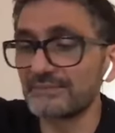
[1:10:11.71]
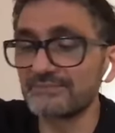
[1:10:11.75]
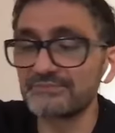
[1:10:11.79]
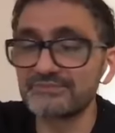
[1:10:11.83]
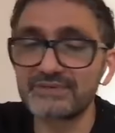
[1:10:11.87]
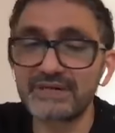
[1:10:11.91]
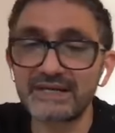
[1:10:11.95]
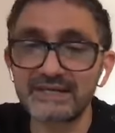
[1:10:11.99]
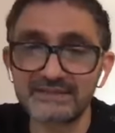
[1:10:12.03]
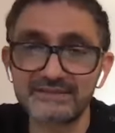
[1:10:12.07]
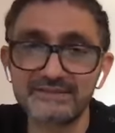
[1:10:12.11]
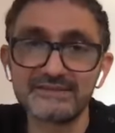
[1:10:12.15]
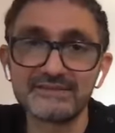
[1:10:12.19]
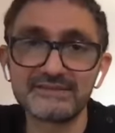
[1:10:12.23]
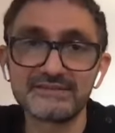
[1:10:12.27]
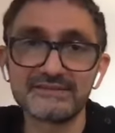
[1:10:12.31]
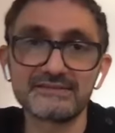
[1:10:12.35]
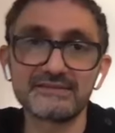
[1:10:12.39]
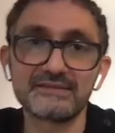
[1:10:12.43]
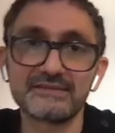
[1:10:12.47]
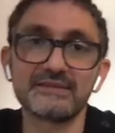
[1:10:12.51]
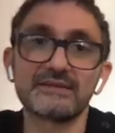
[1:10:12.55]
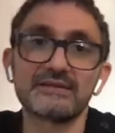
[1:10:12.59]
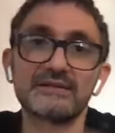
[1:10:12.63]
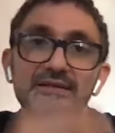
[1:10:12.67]
but I
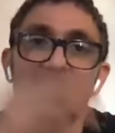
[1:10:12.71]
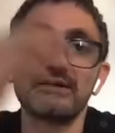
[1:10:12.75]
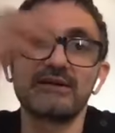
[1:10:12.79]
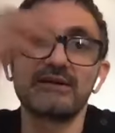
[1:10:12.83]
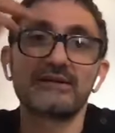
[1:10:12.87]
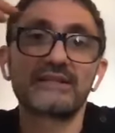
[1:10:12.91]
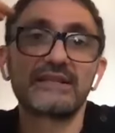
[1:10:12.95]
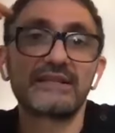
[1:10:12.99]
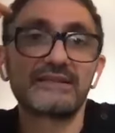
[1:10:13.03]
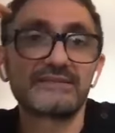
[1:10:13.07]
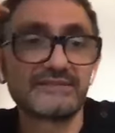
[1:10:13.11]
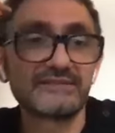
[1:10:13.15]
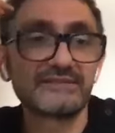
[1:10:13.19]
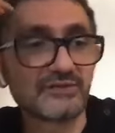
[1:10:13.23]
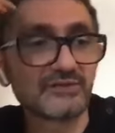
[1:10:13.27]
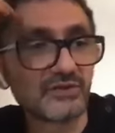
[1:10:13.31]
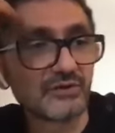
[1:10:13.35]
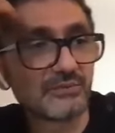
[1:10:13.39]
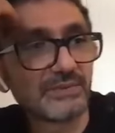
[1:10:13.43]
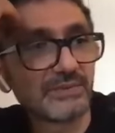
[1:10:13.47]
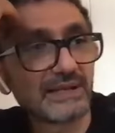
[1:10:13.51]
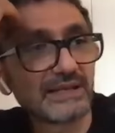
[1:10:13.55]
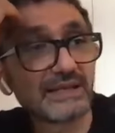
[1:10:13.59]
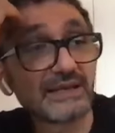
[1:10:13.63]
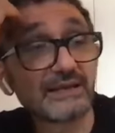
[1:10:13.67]
practice
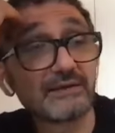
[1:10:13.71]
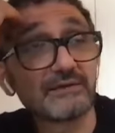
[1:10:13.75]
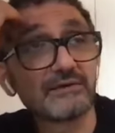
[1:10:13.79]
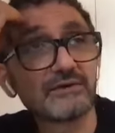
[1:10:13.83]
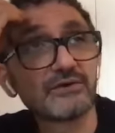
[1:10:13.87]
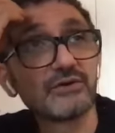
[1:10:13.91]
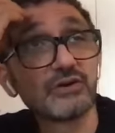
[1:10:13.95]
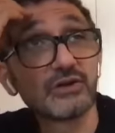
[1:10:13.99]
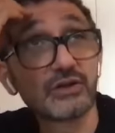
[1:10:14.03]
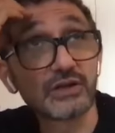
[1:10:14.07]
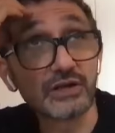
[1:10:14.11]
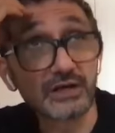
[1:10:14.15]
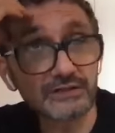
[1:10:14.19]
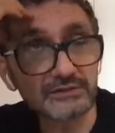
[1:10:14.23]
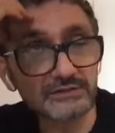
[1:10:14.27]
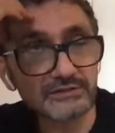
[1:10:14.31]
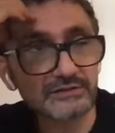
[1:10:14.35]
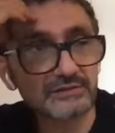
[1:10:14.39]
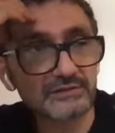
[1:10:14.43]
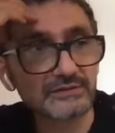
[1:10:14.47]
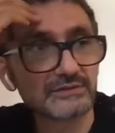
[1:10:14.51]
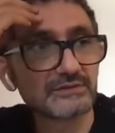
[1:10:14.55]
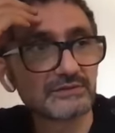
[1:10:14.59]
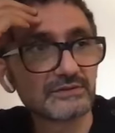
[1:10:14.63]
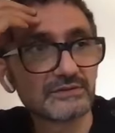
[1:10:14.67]
classical ballet
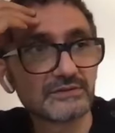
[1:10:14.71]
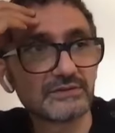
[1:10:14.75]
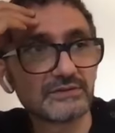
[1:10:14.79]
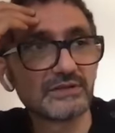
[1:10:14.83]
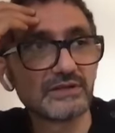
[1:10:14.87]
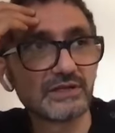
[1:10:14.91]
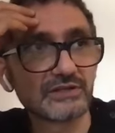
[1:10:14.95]
a lot.